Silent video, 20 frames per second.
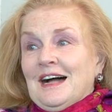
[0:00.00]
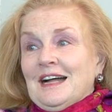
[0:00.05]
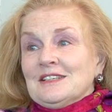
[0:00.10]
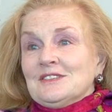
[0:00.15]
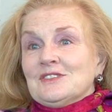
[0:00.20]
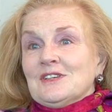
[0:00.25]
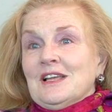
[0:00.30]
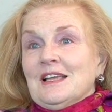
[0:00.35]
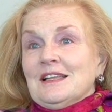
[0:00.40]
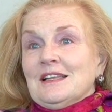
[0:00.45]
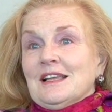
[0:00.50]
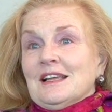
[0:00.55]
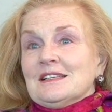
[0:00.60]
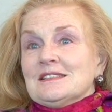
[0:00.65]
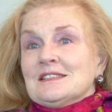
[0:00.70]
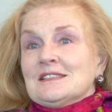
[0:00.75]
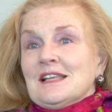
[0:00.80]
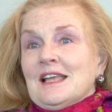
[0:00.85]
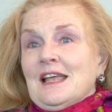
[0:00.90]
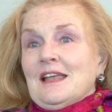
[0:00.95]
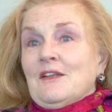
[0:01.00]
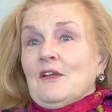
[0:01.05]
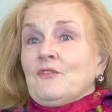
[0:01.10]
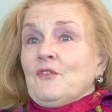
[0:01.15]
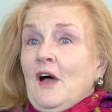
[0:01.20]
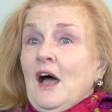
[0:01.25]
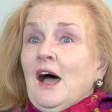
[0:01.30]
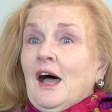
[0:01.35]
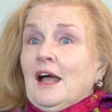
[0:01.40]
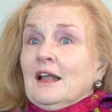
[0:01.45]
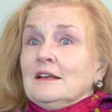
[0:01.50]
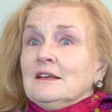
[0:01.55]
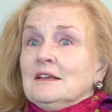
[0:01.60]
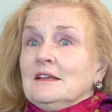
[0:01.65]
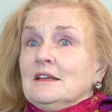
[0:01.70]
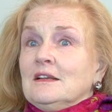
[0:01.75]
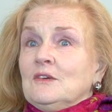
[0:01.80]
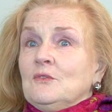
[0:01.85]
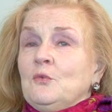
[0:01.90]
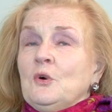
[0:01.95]
I thought,
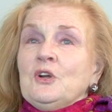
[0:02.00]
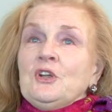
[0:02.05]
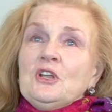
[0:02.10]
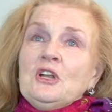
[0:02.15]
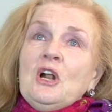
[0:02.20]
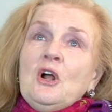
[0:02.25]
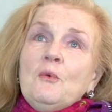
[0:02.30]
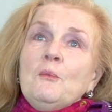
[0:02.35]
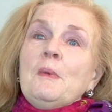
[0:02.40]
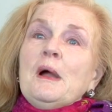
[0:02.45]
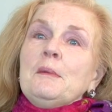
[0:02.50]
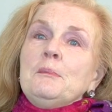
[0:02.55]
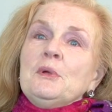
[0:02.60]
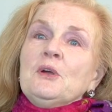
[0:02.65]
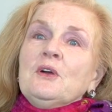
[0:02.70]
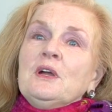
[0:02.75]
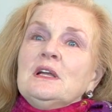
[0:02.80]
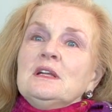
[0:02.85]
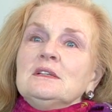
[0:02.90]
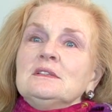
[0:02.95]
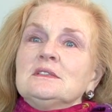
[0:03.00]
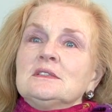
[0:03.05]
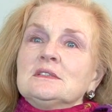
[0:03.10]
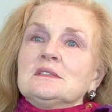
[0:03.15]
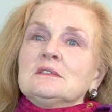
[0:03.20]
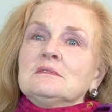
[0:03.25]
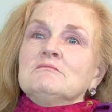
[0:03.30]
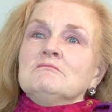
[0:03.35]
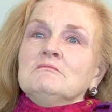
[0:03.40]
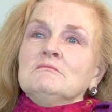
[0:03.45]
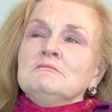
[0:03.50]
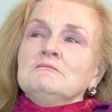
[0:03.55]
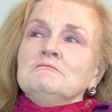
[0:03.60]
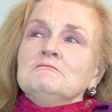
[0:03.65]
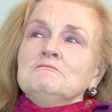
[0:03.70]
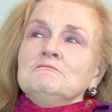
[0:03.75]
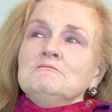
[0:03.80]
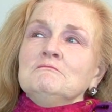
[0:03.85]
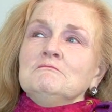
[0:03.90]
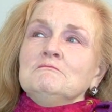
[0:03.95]
well, you know, my periods,
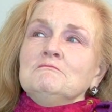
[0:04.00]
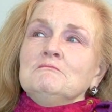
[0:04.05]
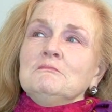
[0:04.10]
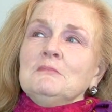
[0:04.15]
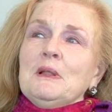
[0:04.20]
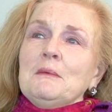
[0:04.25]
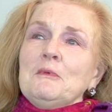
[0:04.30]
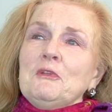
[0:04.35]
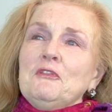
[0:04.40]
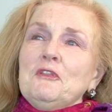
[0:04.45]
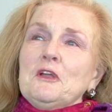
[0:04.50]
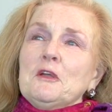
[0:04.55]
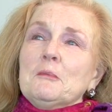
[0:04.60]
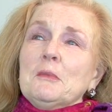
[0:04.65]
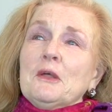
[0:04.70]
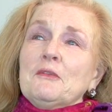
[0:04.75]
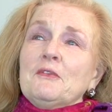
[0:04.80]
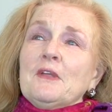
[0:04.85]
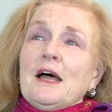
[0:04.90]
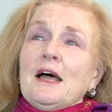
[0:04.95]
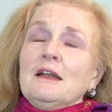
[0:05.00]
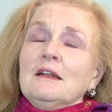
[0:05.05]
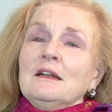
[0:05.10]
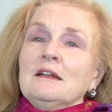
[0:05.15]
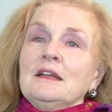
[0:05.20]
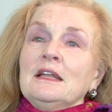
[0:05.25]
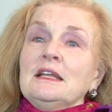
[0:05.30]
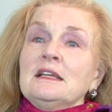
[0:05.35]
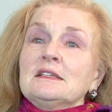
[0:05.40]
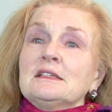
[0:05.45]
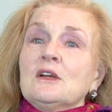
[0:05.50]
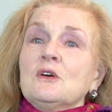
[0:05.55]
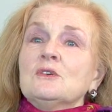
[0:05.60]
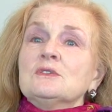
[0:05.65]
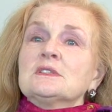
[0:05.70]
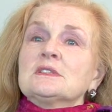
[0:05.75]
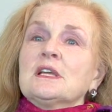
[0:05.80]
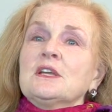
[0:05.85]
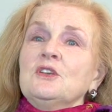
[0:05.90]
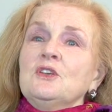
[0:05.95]
let me think about that. And he
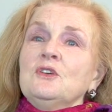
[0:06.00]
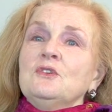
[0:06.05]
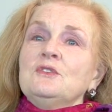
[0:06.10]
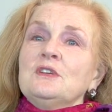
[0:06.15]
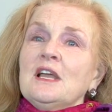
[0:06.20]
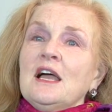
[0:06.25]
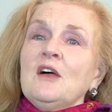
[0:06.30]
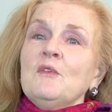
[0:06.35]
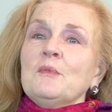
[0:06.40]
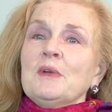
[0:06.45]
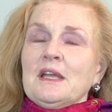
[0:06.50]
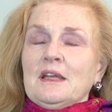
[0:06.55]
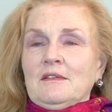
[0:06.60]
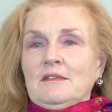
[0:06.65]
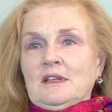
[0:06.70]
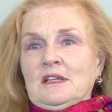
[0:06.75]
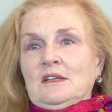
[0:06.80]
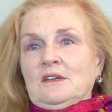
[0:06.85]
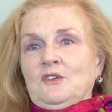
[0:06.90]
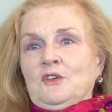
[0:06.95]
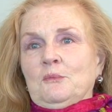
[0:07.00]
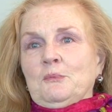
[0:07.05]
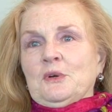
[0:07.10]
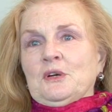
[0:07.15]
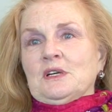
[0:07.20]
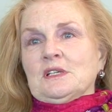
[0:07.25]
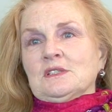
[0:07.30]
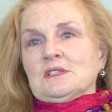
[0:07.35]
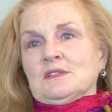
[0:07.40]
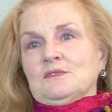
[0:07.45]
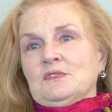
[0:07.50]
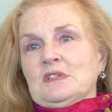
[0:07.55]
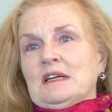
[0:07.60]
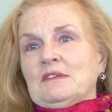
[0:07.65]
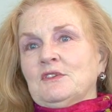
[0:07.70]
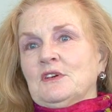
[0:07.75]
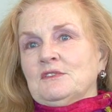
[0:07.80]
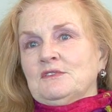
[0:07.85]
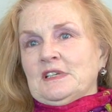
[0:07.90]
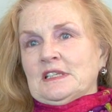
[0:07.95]
goes, can you tell me that your periods have
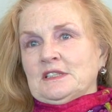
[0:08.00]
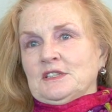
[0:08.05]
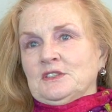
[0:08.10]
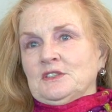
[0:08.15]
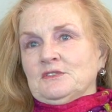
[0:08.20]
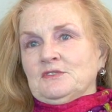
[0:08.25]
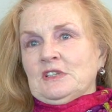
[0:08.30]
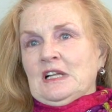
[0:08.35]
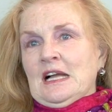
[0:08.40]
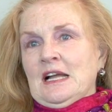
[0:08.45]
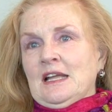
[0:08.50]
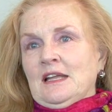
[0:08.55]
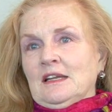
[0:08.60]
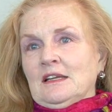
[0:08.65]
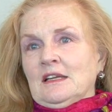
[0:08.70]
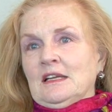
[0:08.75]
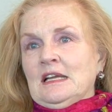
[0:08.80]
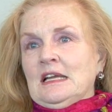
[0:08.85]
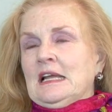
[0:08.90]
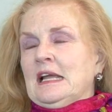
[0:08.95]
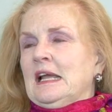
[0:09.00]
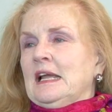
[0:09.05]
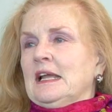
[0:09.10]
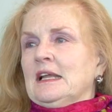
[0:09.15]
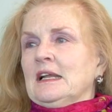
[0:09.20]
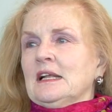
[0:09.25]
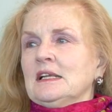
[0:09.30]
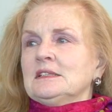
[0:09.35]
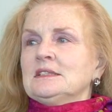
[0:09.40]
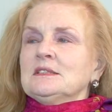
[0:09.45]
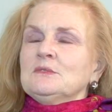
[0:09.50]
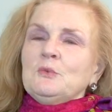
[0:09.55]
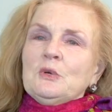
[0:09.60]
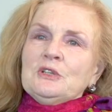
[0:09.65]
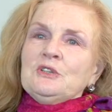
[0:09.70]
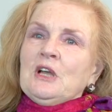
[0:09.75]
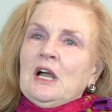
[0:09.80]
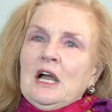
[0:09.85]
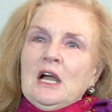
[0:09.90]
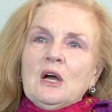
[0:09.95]
never affected your flying? And I said,
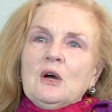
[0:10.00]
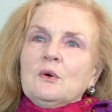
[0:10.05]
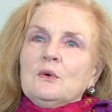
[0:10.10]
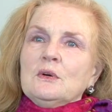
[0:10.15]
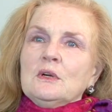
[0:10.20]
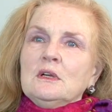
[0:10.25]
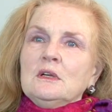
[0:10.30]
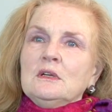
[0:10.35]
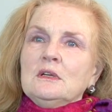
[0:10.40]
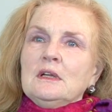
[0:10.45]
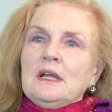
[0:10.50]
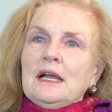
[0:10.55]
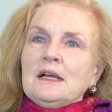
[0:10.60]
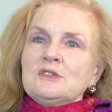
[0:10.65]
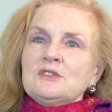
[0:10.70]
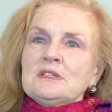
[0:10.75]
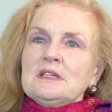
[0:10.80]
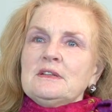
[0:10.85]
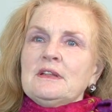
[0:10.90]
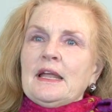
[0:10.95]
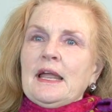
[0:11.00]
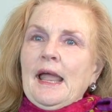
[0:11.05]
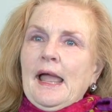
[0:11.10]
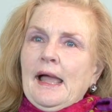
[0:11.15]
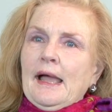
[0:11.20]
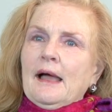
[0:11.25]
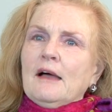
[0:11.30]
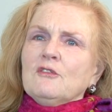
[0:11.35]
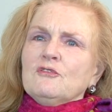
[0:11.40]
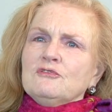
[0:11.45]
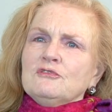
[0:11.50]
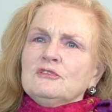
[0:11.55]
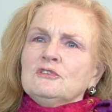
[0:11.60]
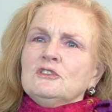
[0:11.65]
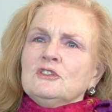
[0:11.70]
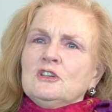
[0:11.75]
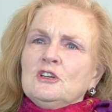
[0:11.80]
well, no, actually they have.